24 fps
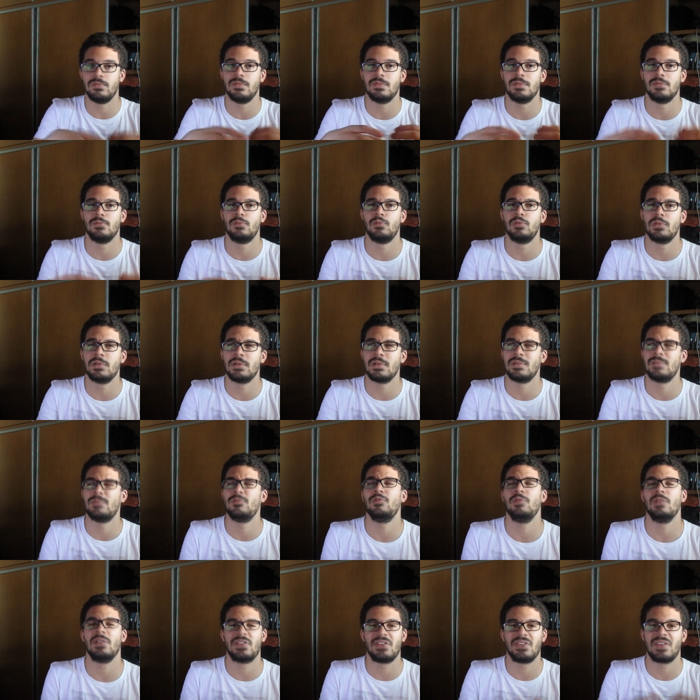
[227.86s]

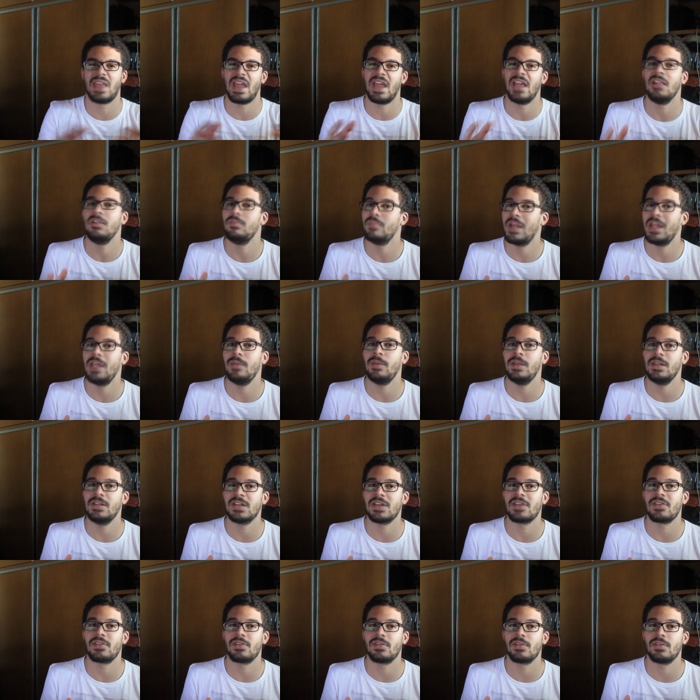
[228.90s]
world scale, maybe
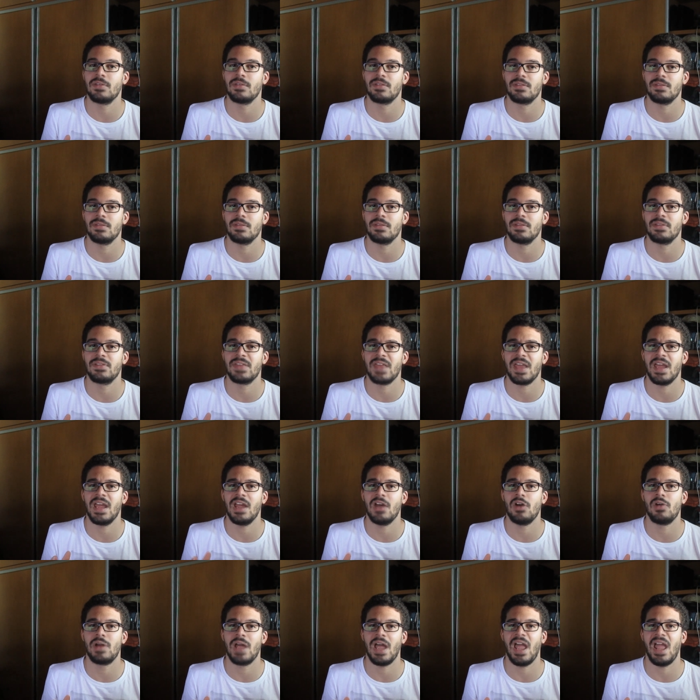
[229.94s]
just say,
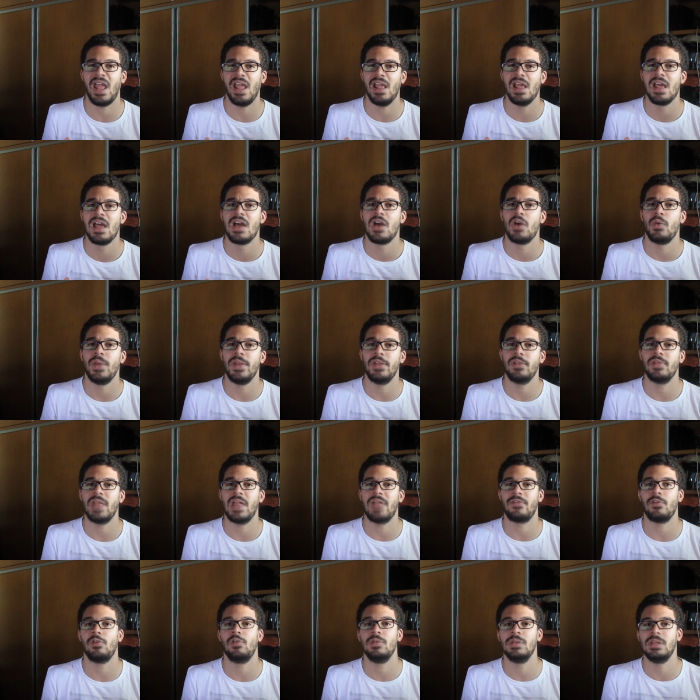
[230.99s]
okay, we don't
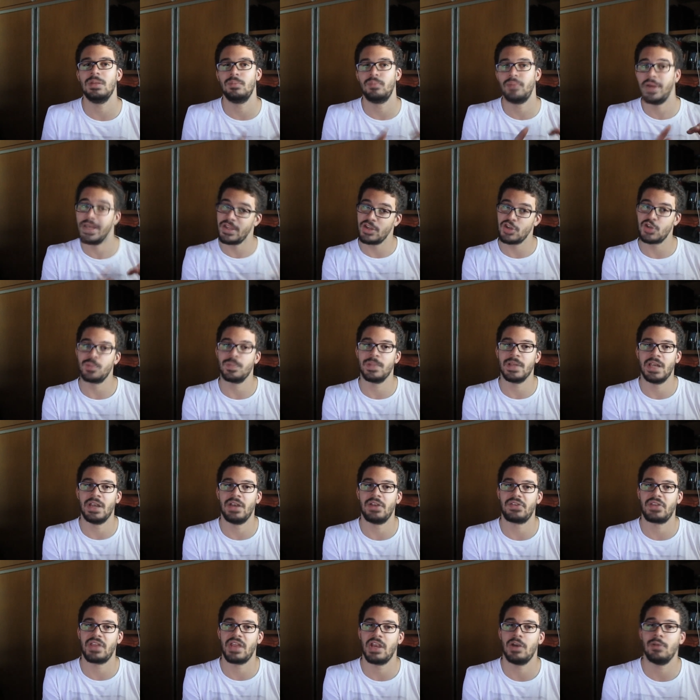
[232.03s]
have only British
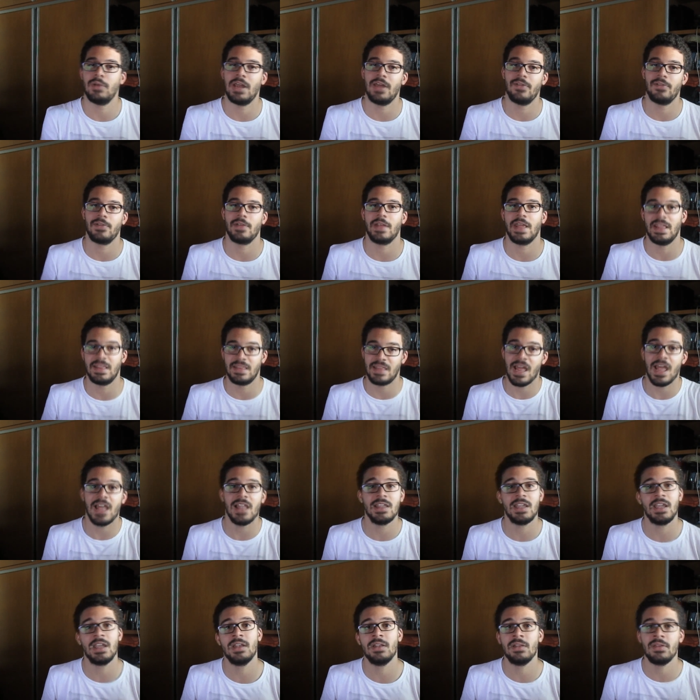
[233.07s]
players here, we have
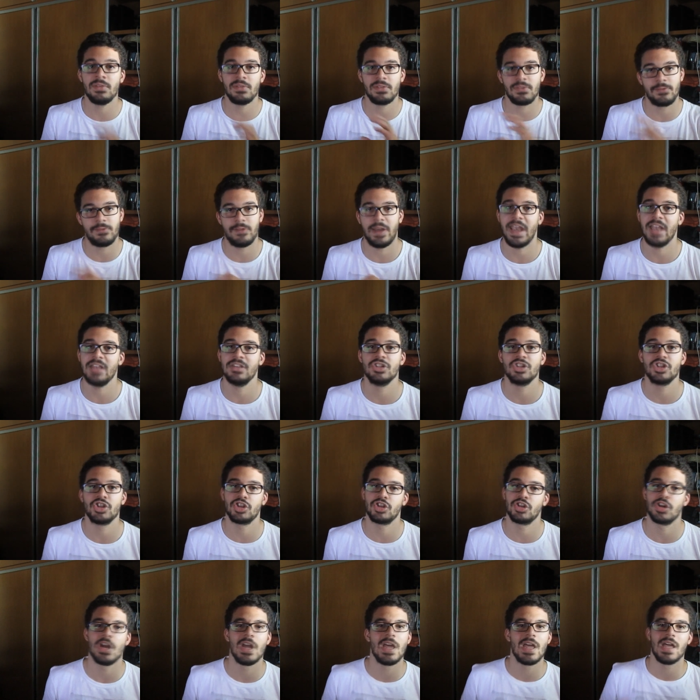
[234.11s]
Italians,
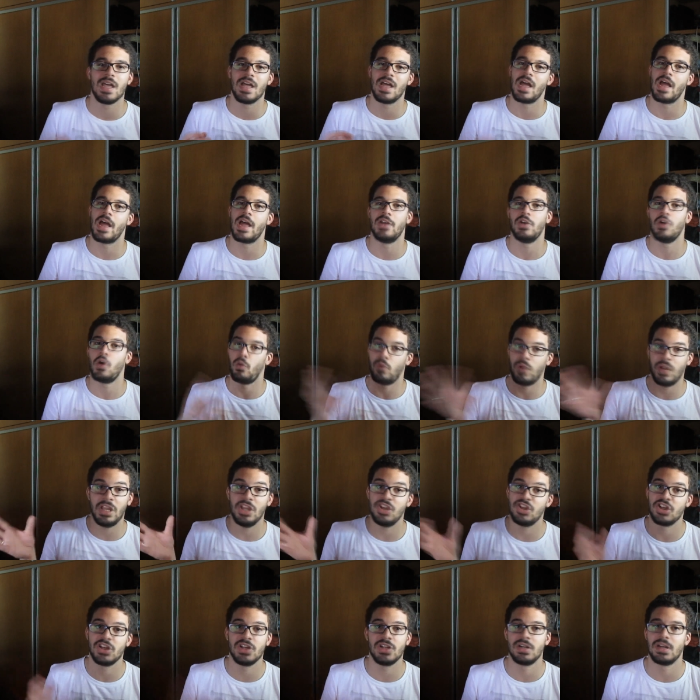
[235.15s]
French,
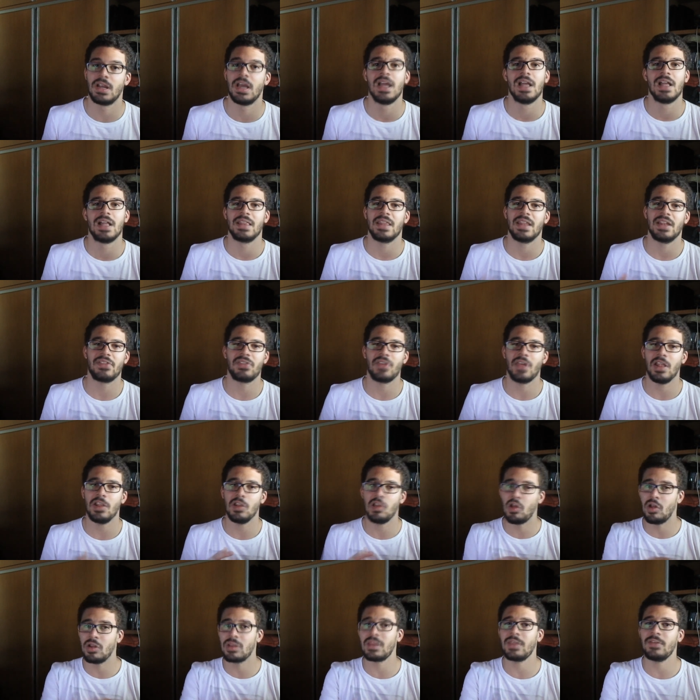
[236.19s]
Norwegian. There's a
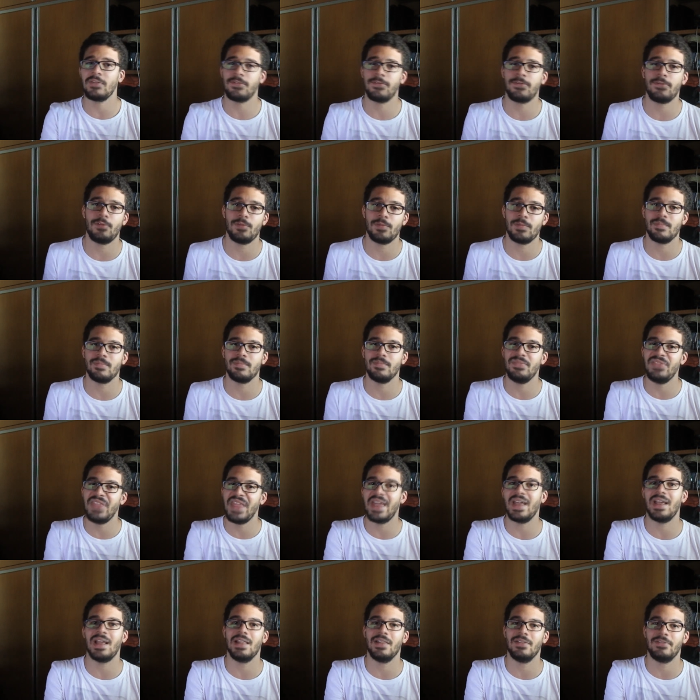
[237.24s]
lot of
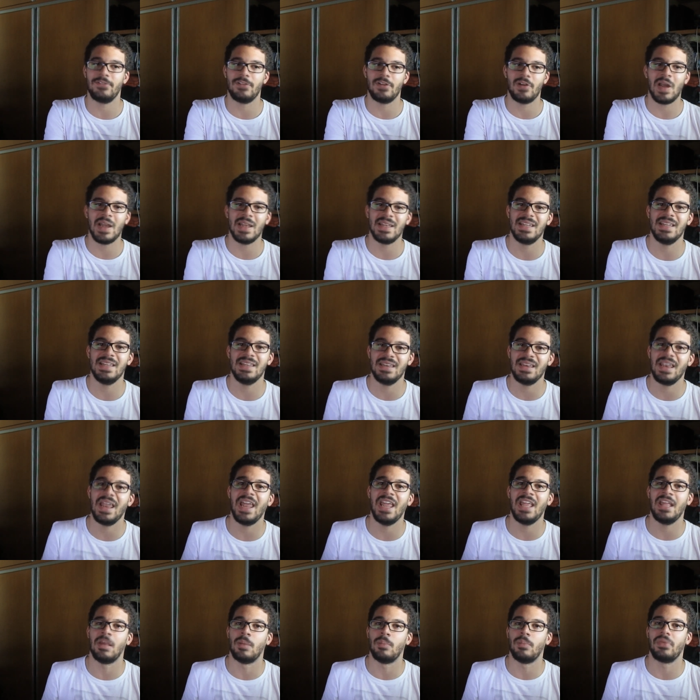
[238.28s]
variety in
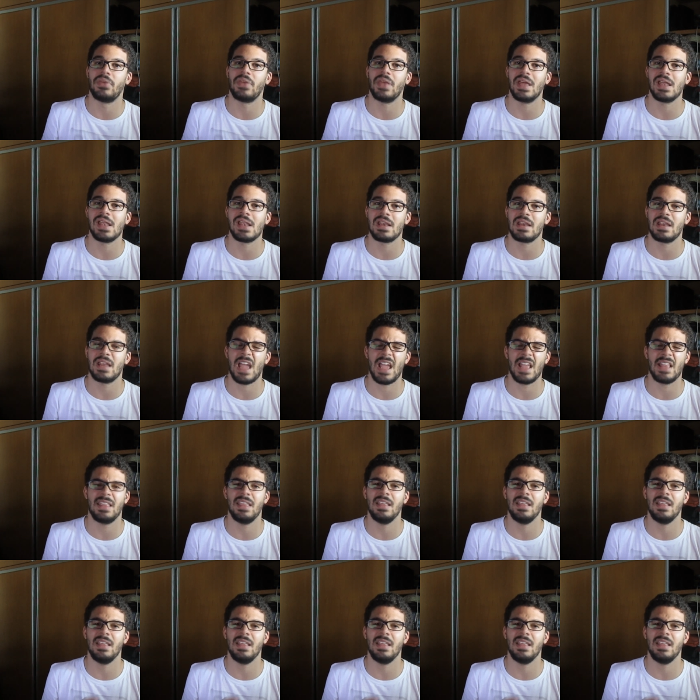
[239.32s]
names, and I